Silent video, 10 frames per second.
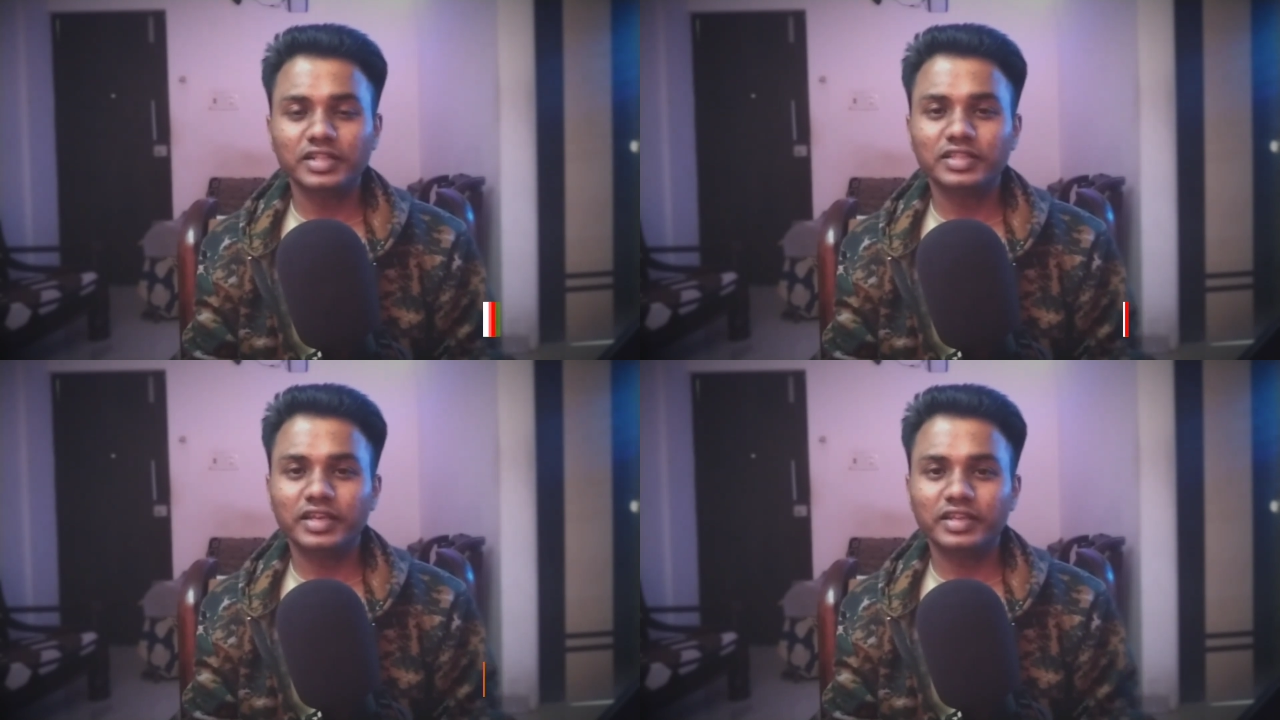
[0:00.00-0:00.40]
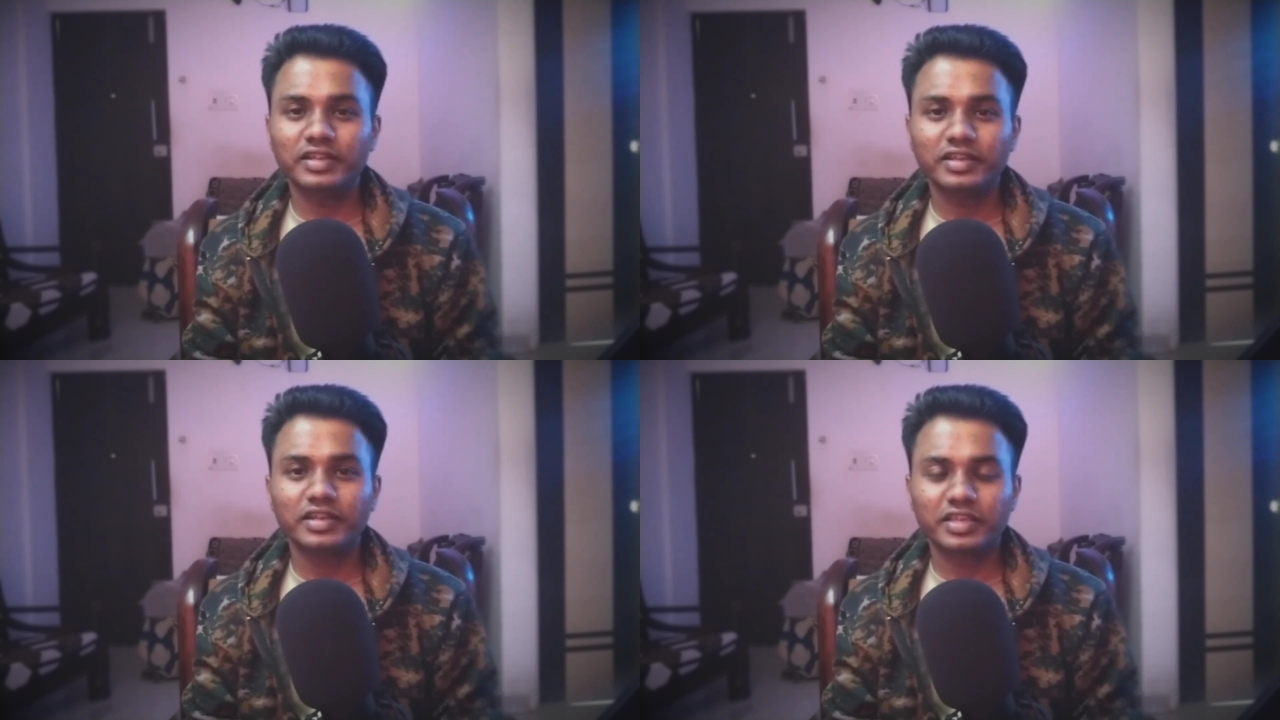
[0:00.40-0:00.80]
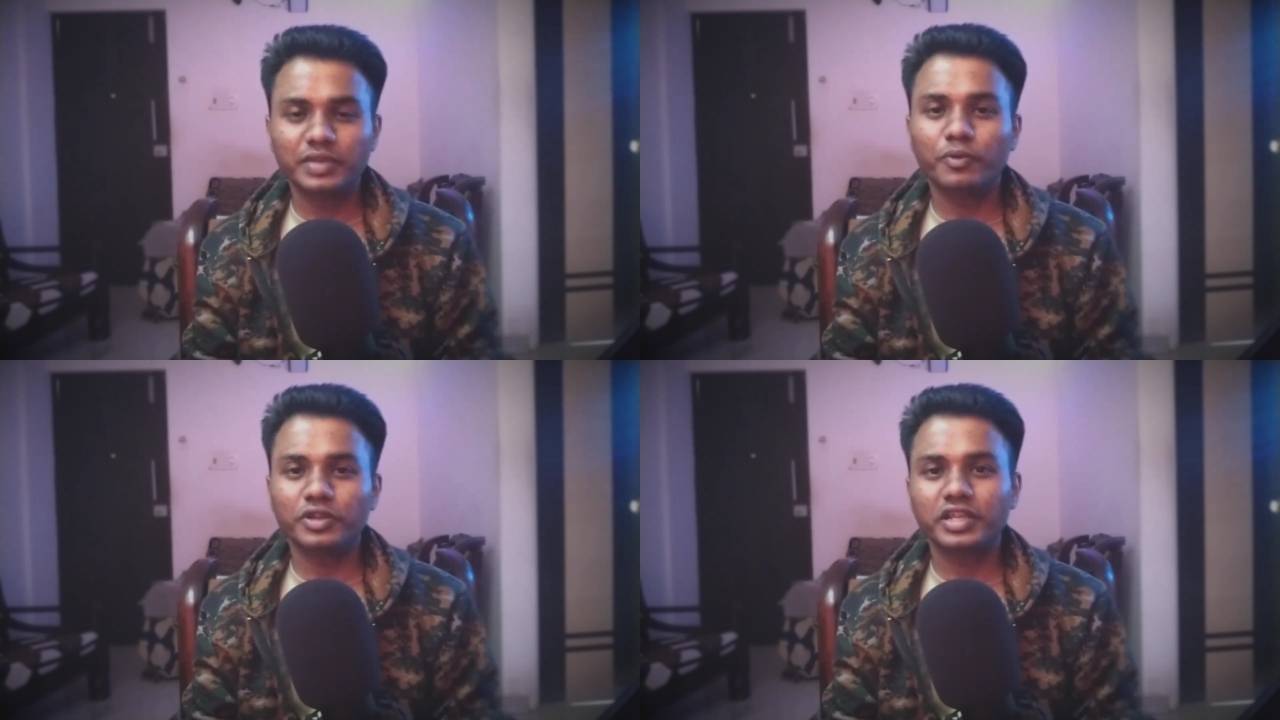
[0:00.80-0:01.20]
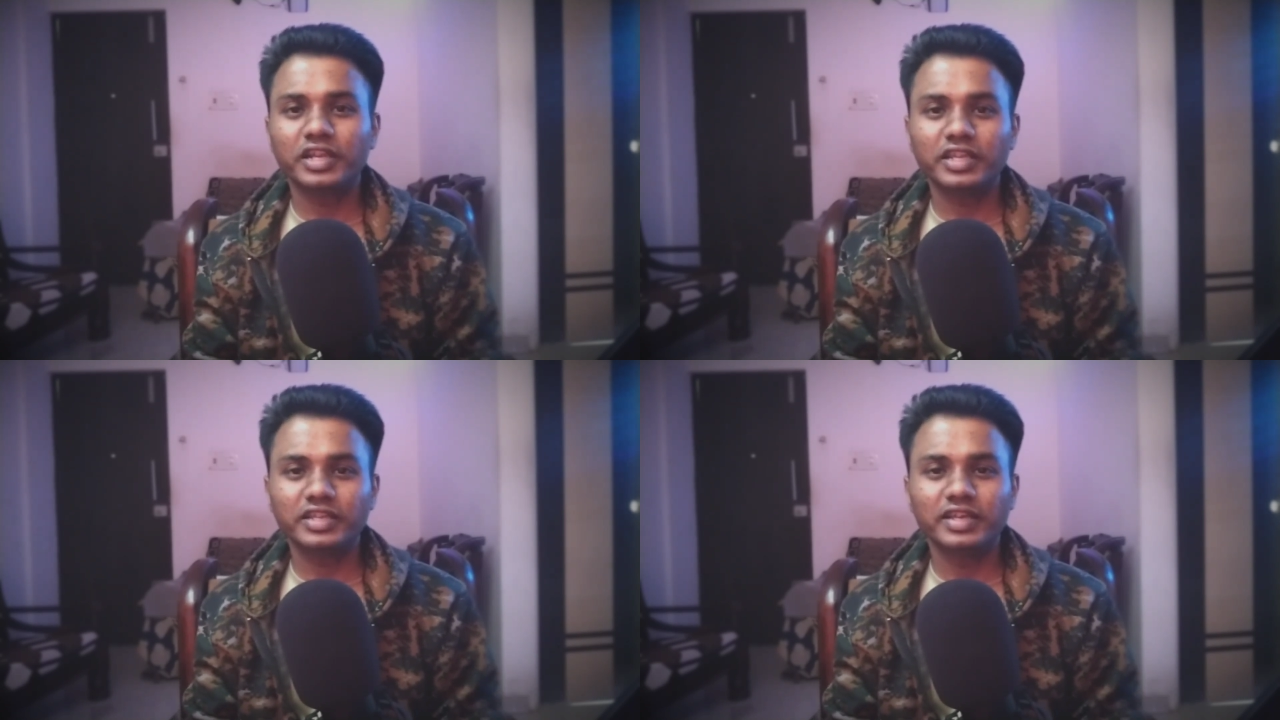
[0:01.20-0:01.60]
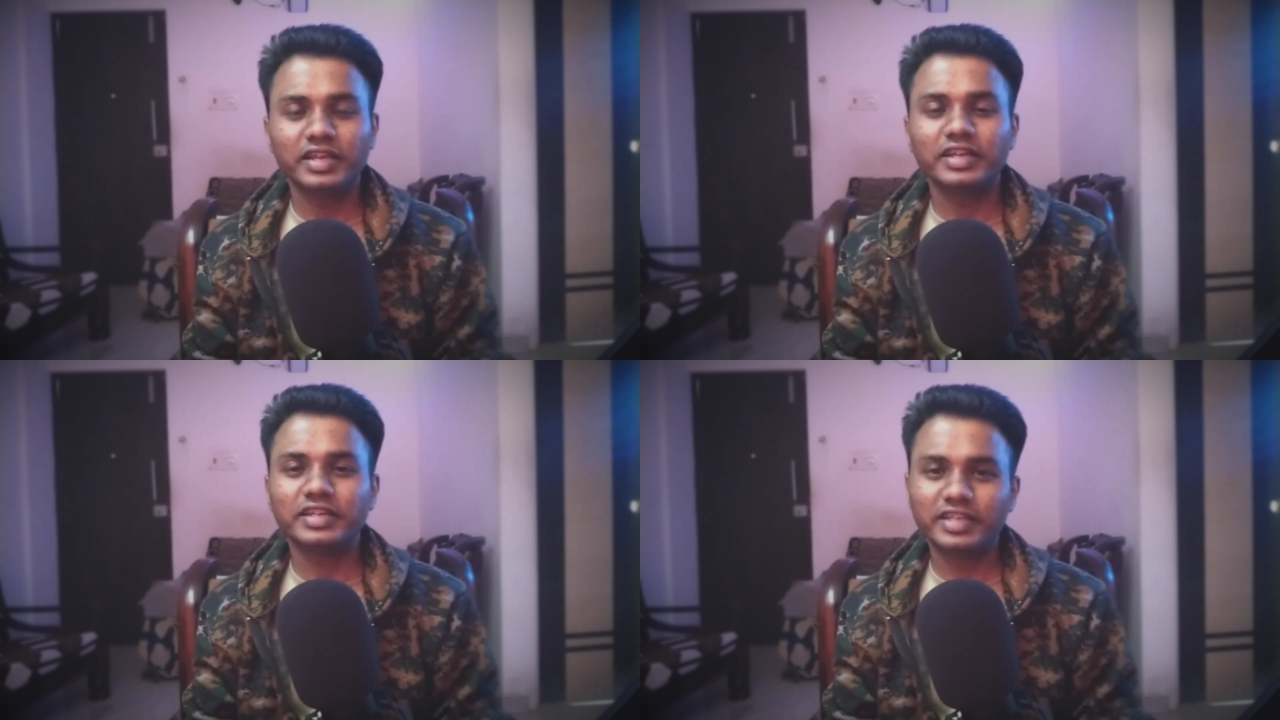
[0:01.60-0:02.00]
Till then, keep on creating
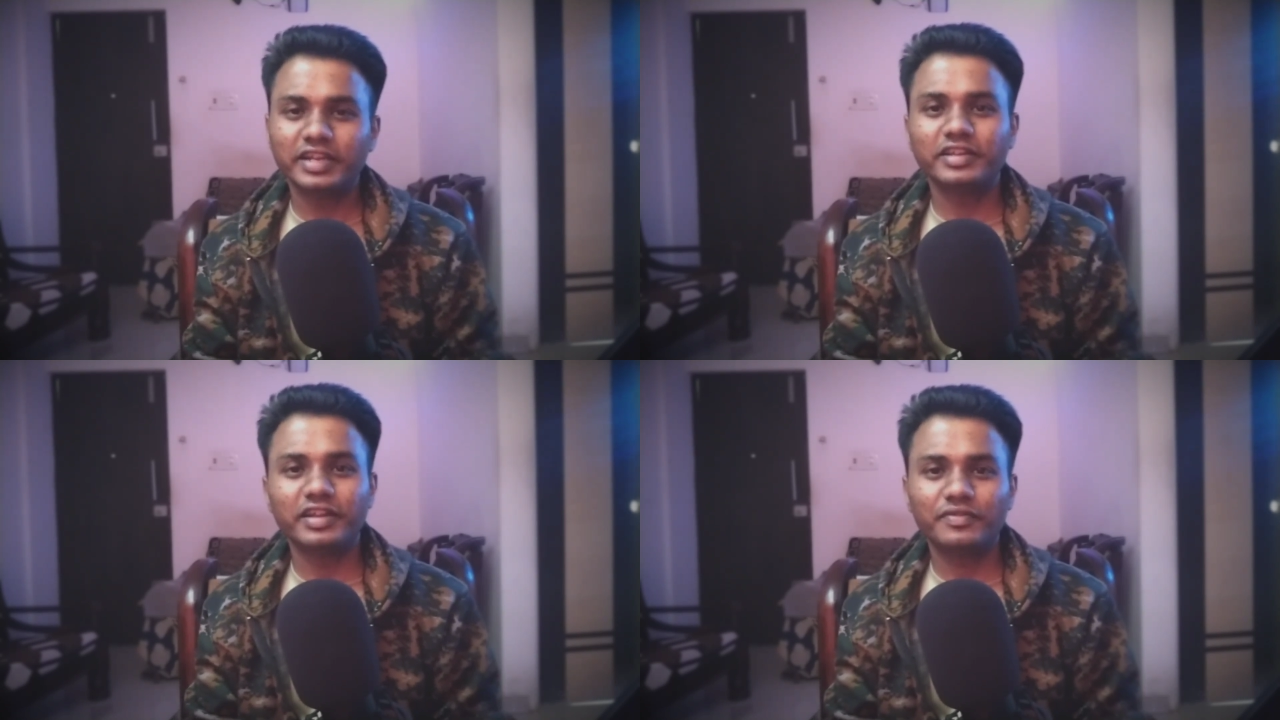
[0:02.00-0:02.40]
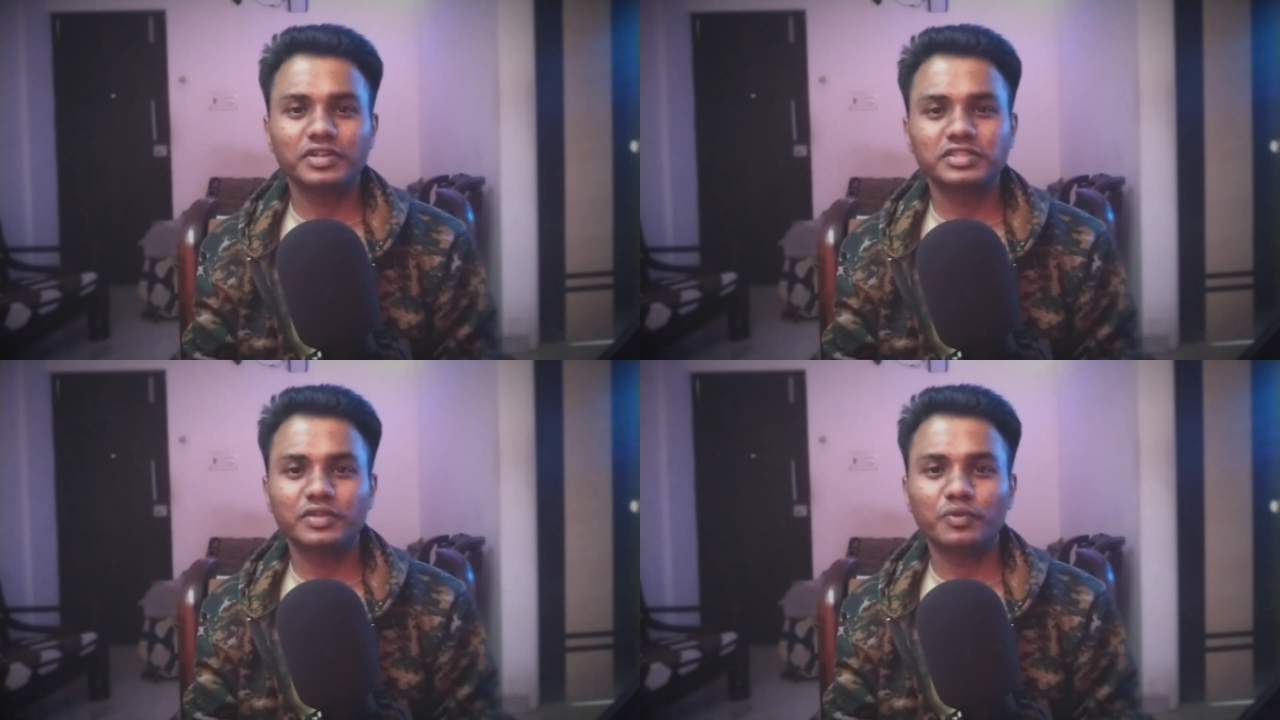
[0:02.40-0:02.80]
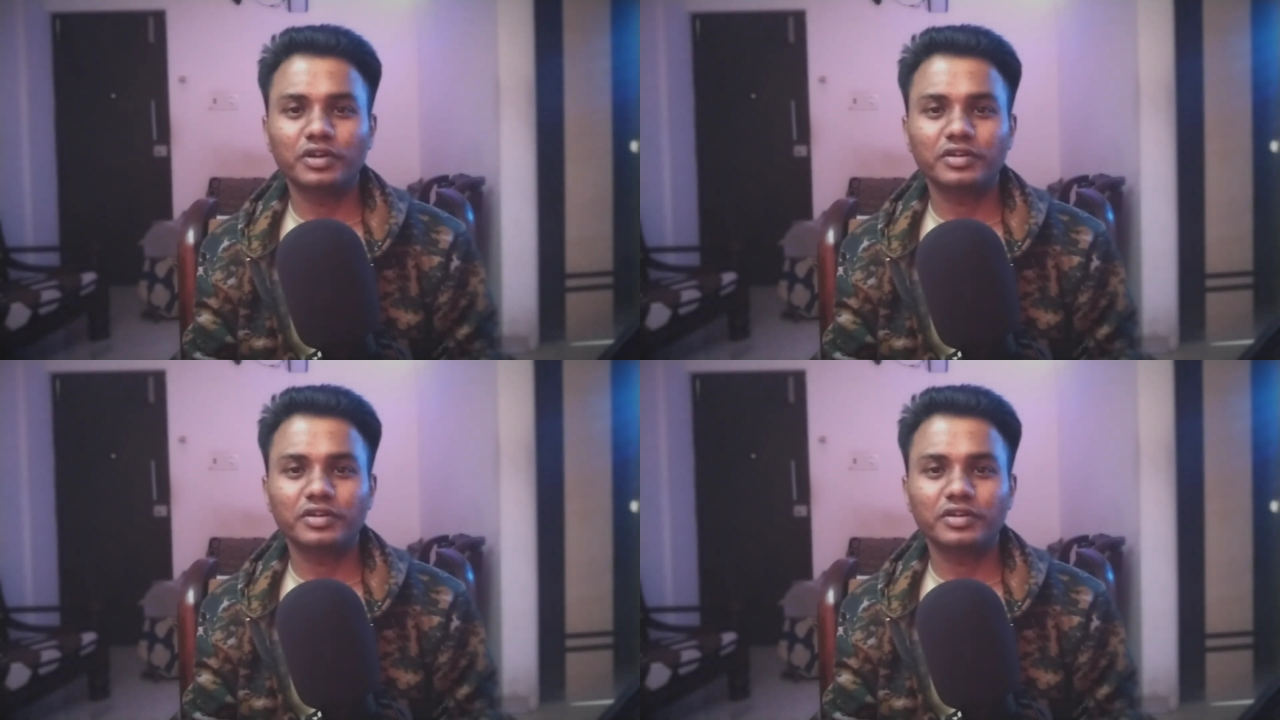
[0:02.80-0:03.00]
great graphic design